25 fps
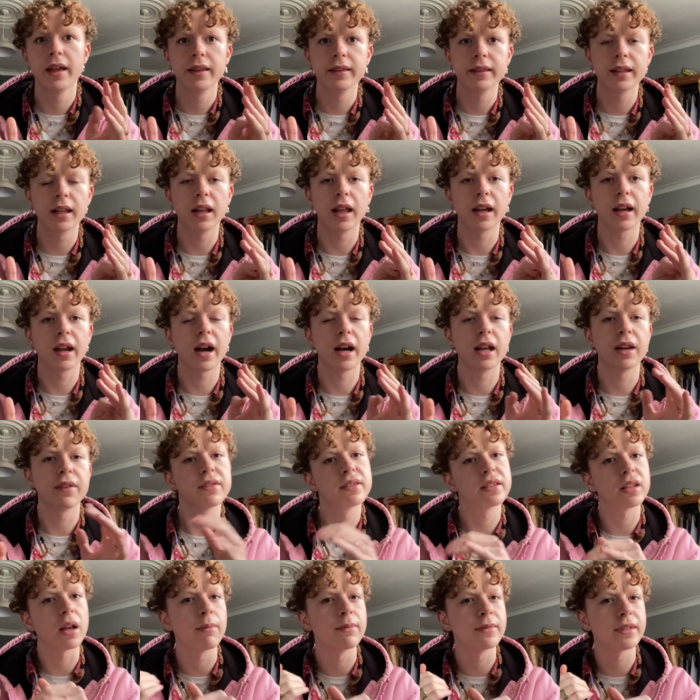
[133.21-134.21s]
that like kind of
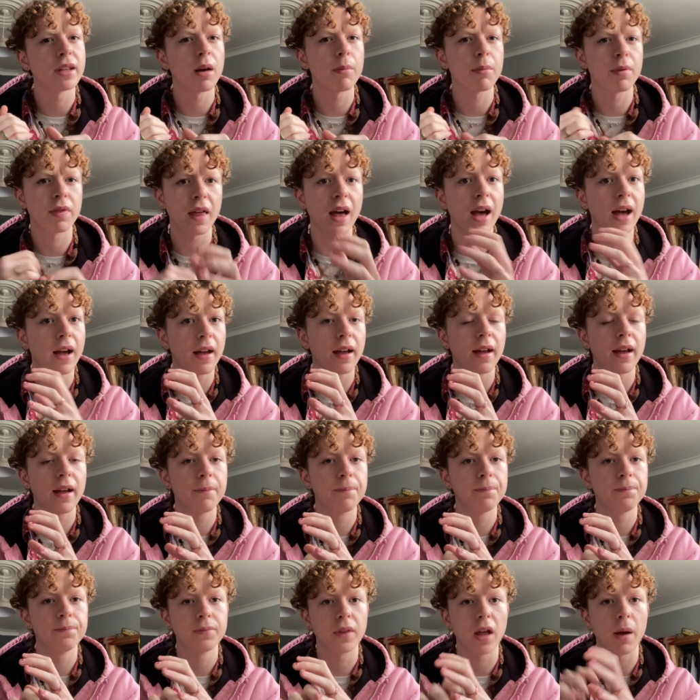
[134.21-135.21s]
sums up that
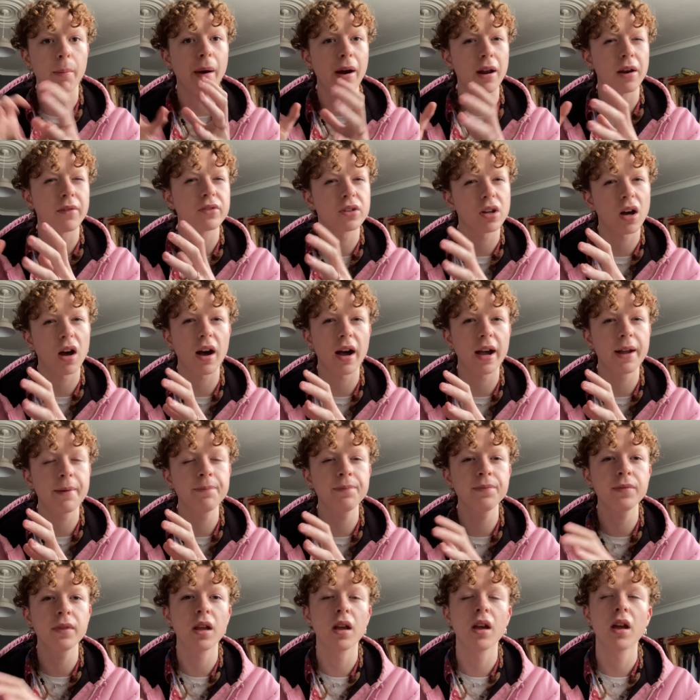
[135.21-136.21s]
amount of time.